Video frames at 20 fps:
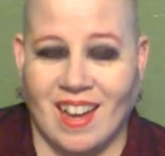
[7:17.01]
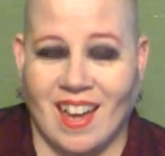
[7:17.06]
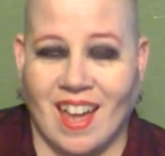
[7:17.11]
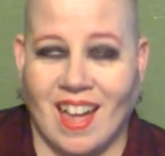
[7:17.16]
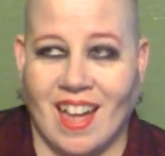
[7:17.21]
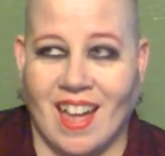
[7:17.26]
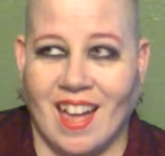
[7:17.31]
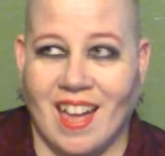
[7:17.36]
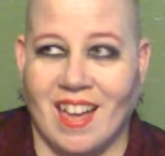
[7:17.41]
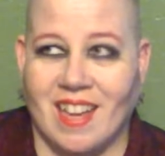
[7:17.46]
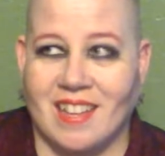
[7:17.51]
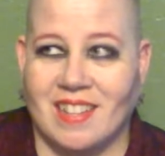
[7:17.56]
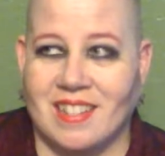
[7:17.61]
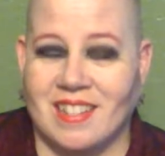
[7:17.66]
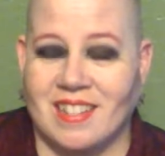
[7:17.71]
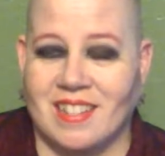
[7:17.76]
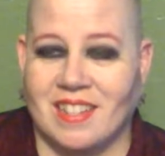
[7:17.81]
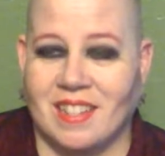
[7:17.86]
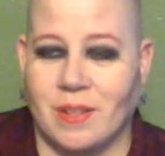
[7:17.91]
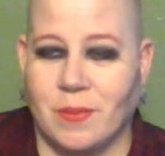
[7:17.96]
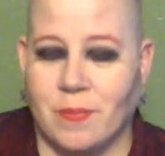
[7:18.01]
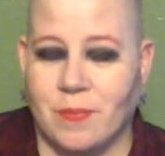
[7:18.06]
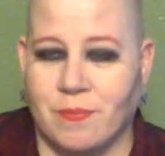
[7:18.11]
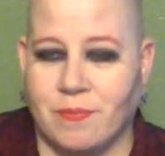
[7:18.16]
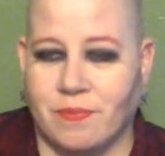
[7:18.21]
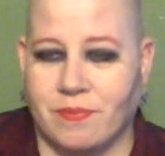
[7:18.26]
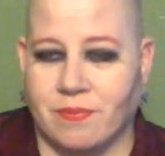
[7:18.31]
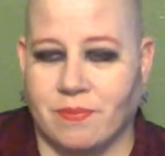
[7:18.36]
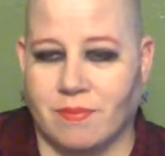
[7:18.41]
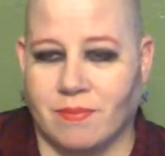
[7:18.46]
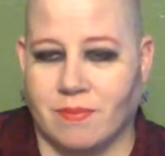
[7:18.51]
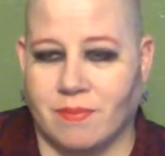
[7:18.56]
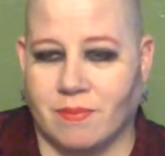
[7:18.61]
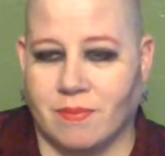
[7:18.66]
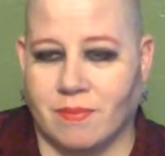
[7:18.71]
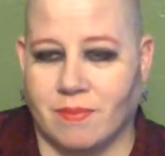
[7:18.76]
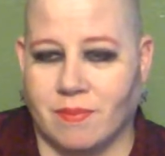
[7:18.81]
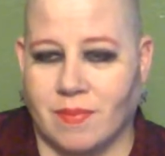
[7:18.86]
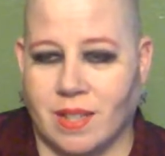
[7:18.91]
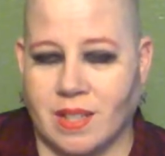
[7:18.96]
And
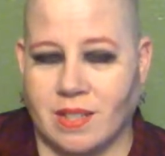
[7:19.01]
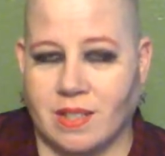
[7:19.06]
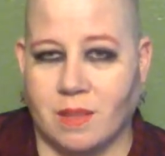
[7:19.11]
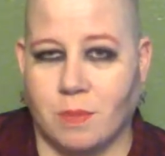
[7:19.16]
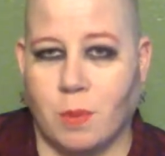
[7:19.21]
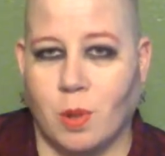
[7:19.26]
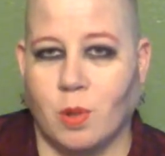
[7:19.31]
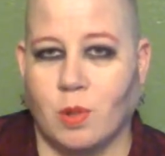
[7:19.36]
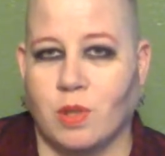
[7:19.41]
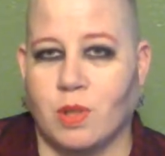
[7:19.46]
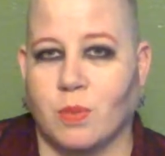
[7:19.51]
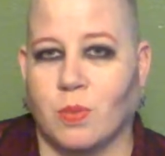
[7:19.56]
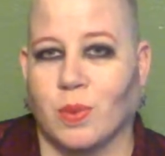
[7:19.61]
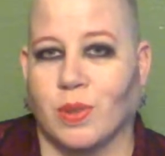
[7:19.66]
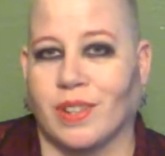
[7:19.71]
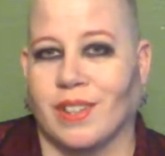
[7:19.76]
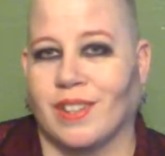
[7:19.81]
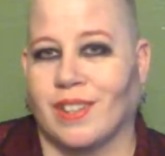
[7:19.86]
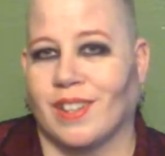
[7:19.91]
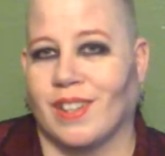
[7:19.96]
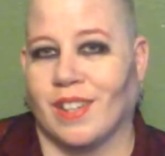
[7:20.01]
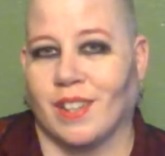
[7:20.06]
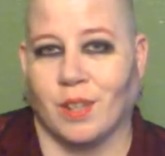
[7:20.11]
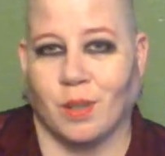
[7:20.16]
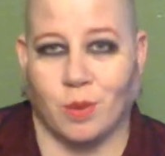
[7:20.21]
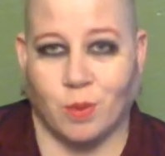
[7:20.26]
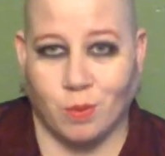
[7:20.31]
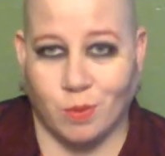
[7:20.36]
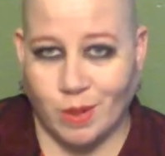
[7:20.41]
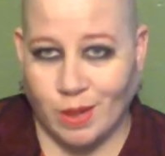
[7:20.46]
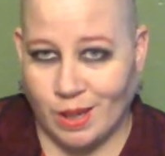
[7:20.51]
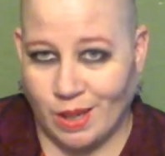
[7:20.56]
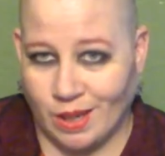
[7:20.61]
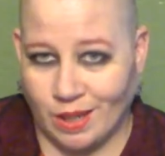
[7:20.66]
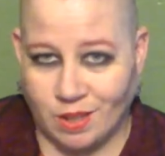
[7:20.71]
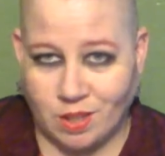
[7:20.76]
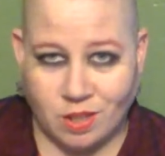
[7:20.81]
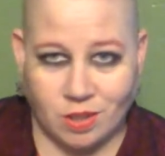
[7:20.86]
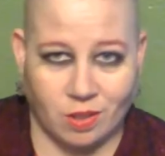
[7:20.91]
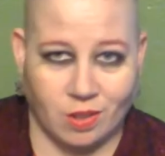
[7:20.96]
it's supposed to bring, you know, money
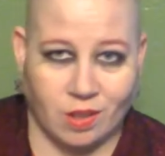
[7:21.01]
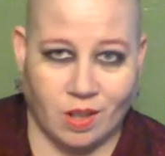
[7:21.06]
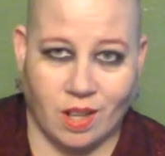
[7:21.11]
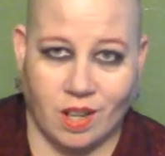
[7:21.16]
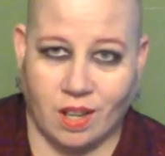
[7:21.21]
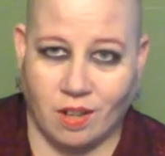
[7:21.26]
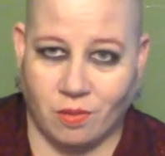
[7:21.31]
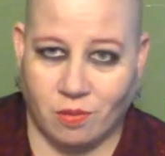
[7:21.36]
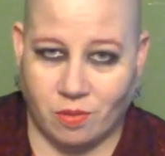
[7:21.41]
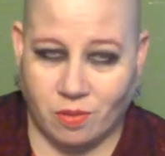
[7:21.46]
into your life.